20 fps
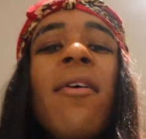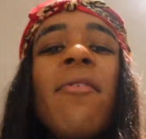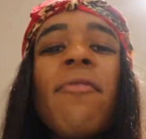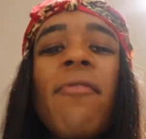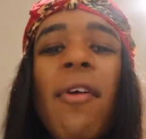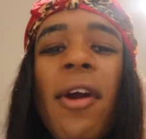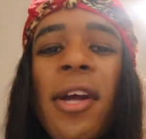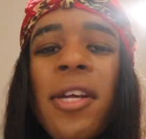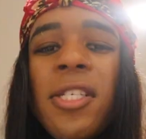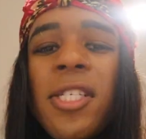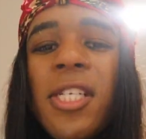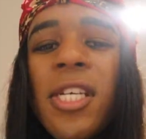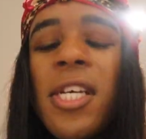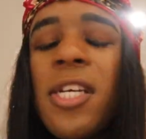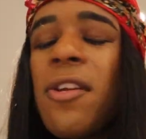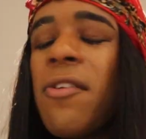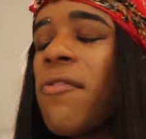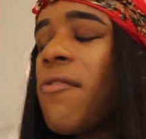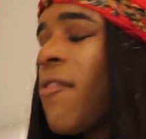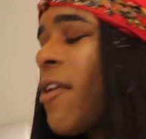Frenchie,
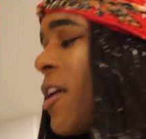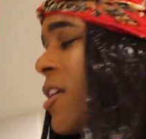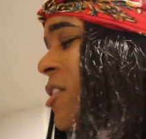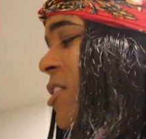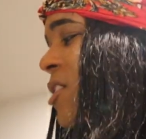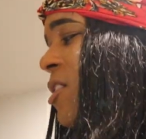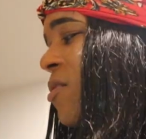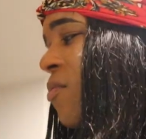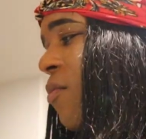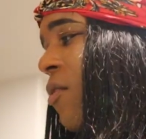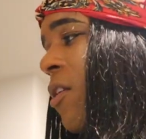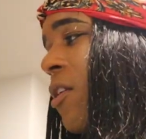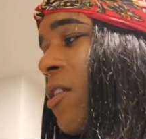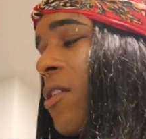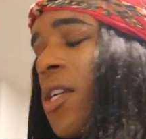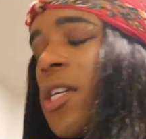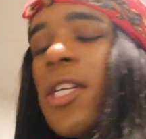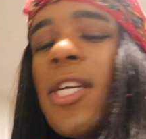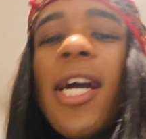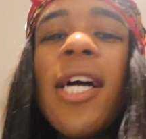in the Frenchie's
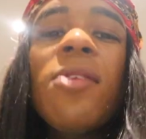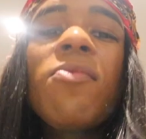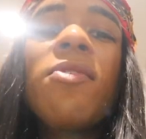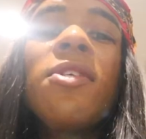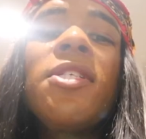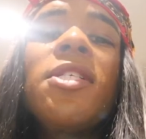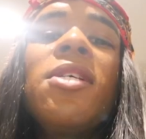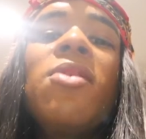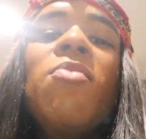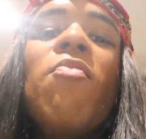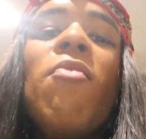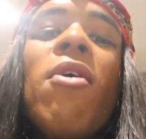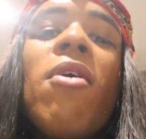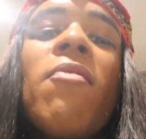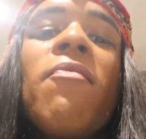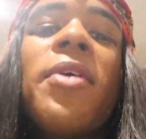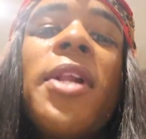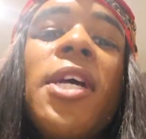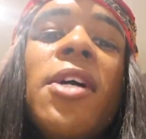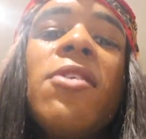World, and you guys want to see
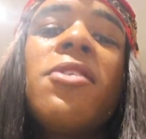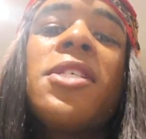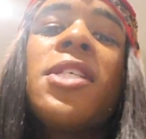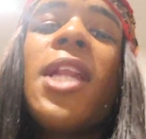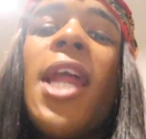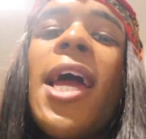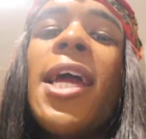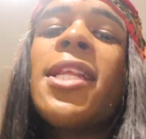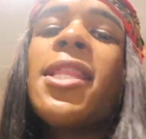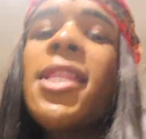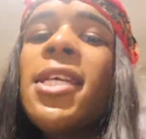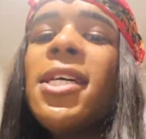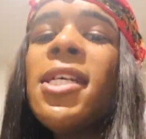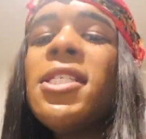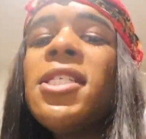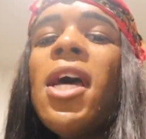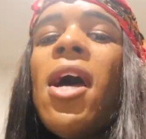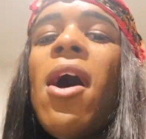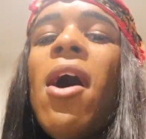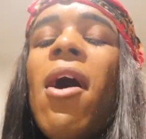more videos like
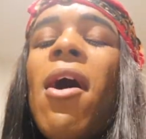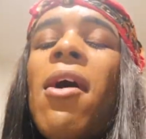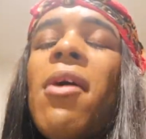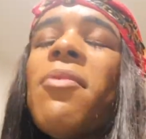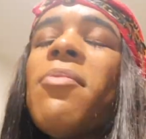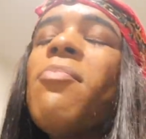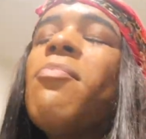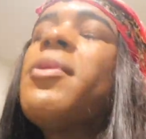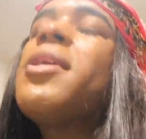this of